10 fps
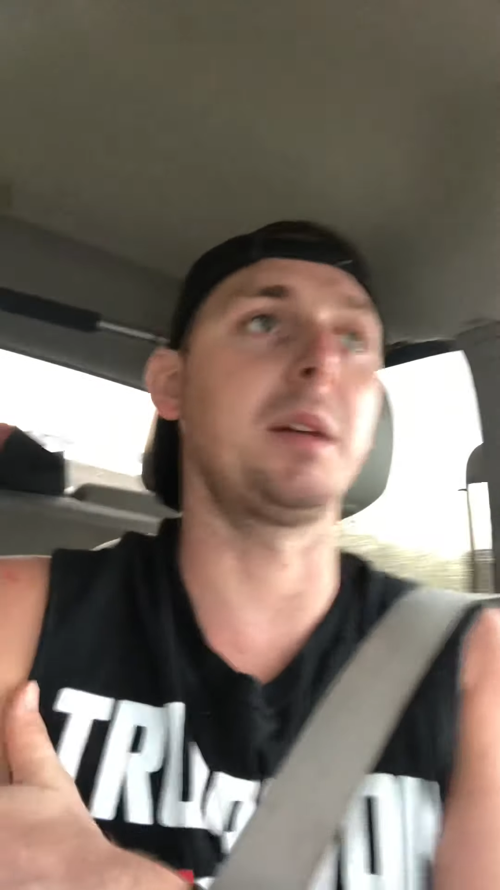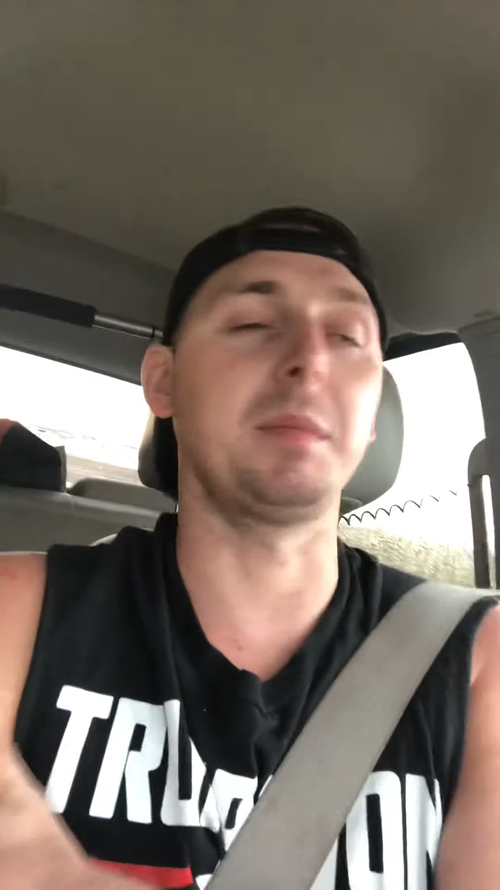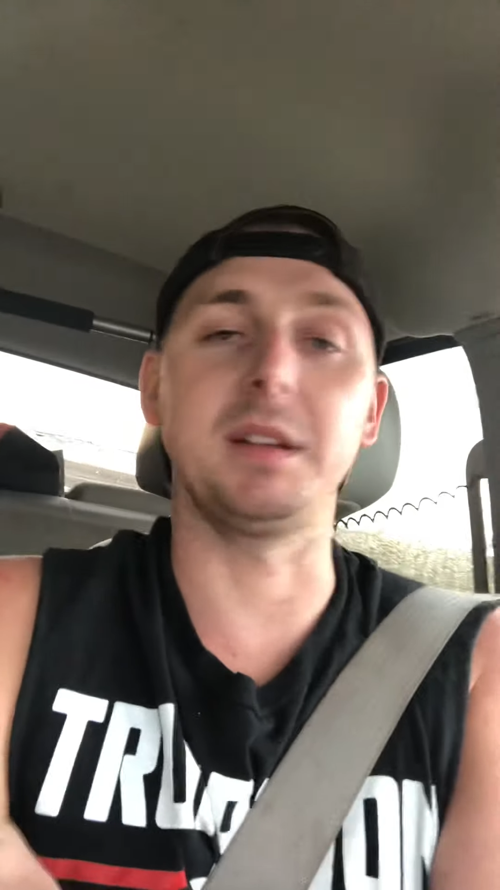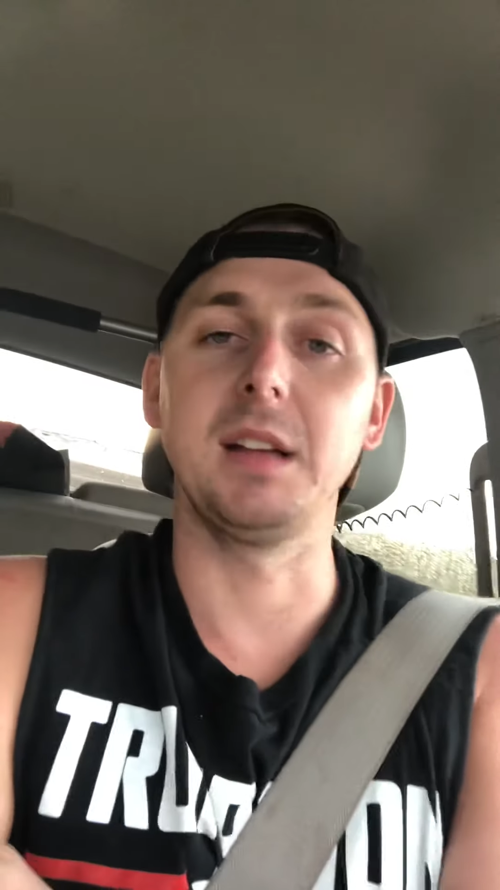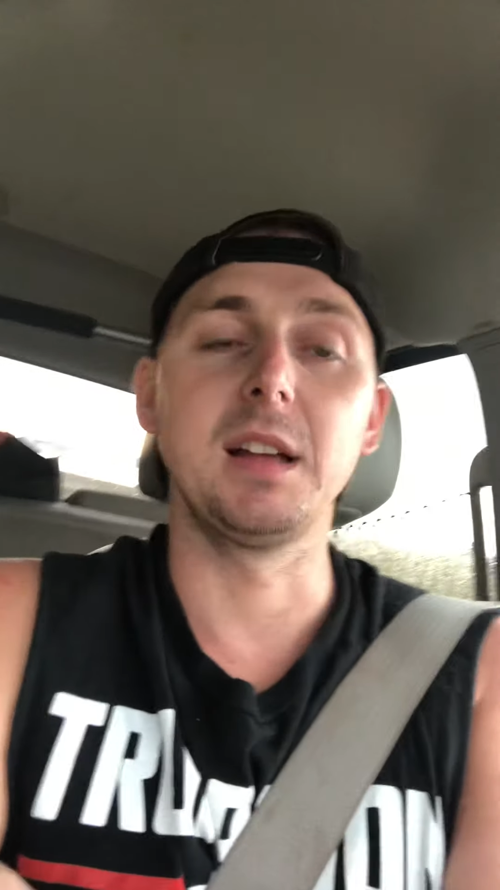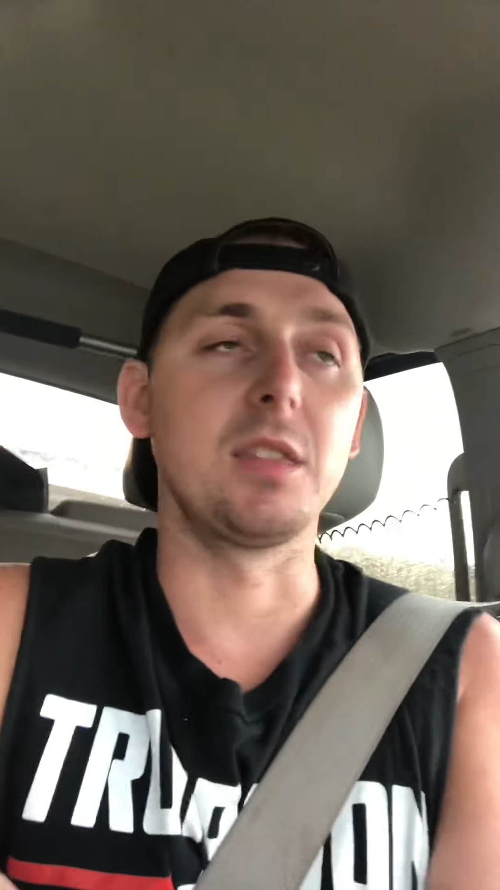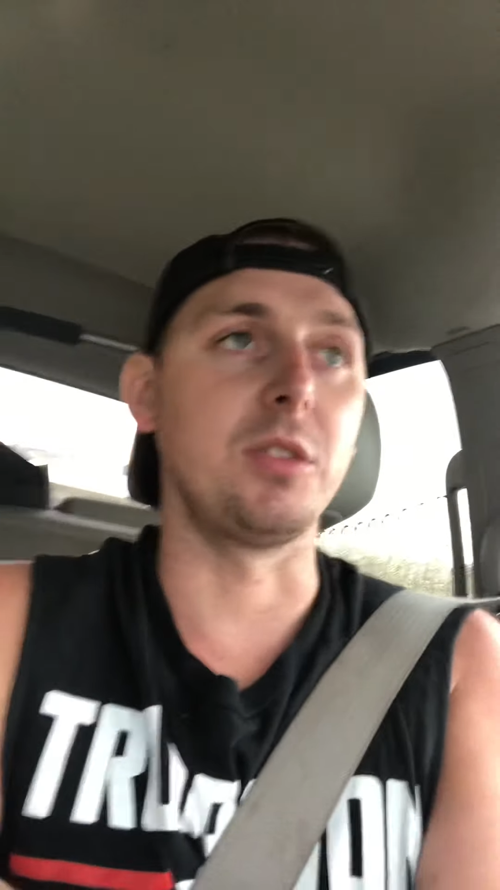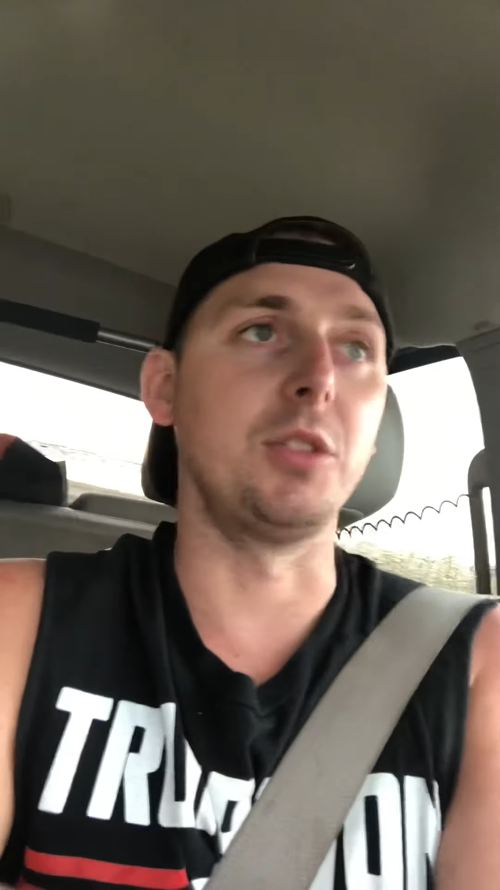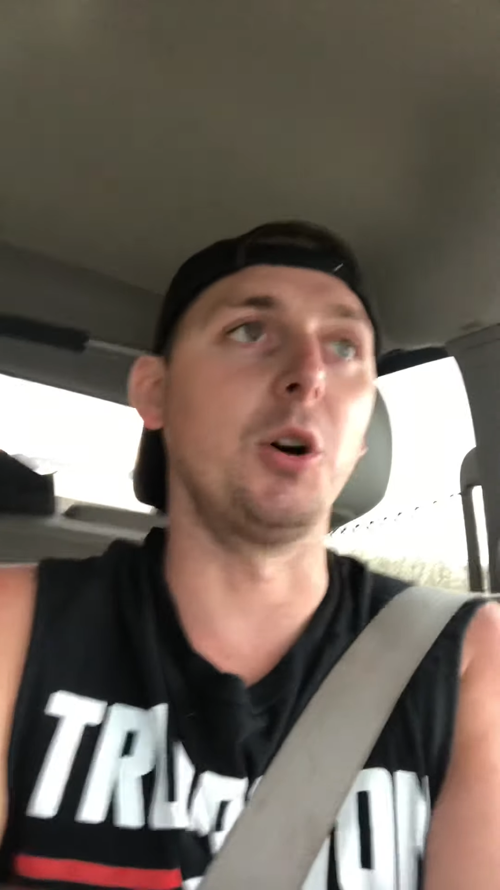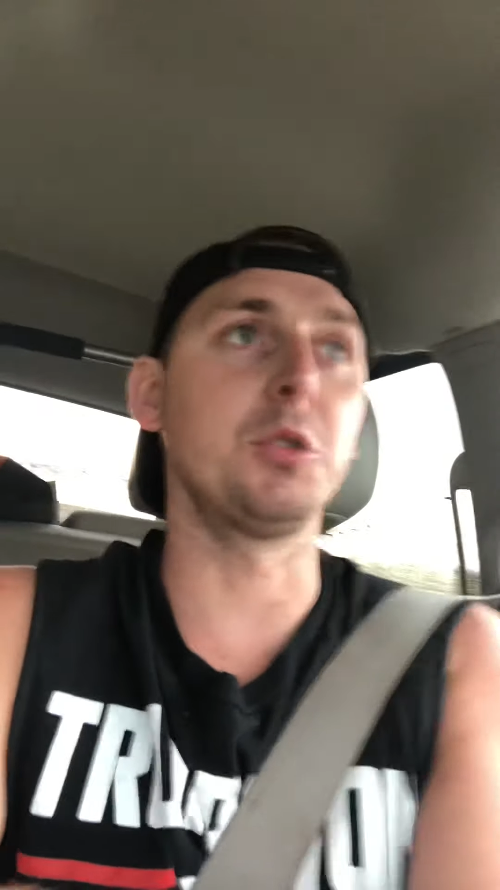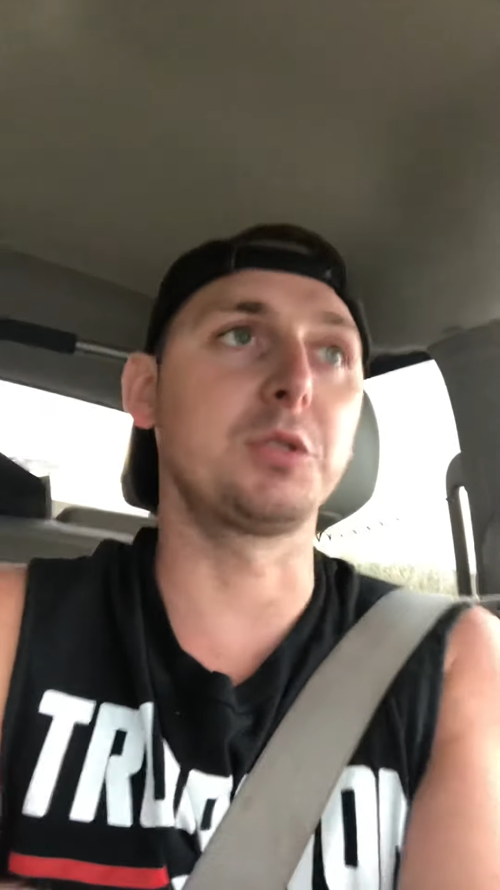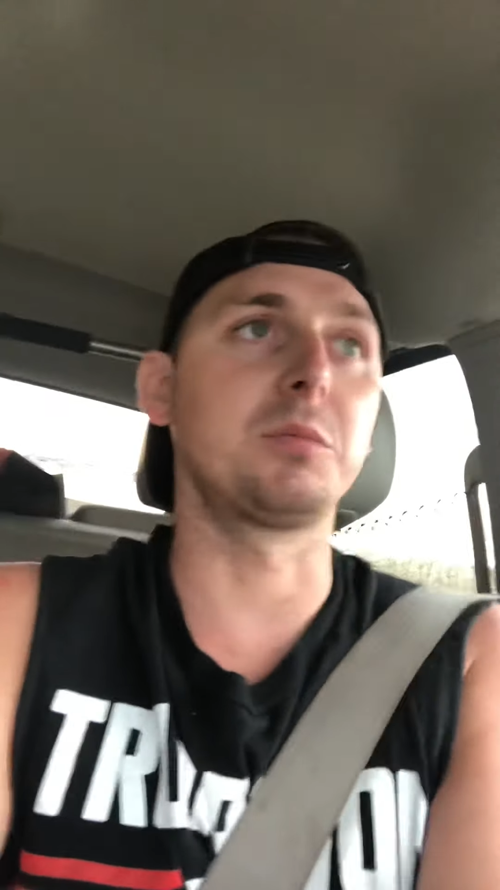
I mean, those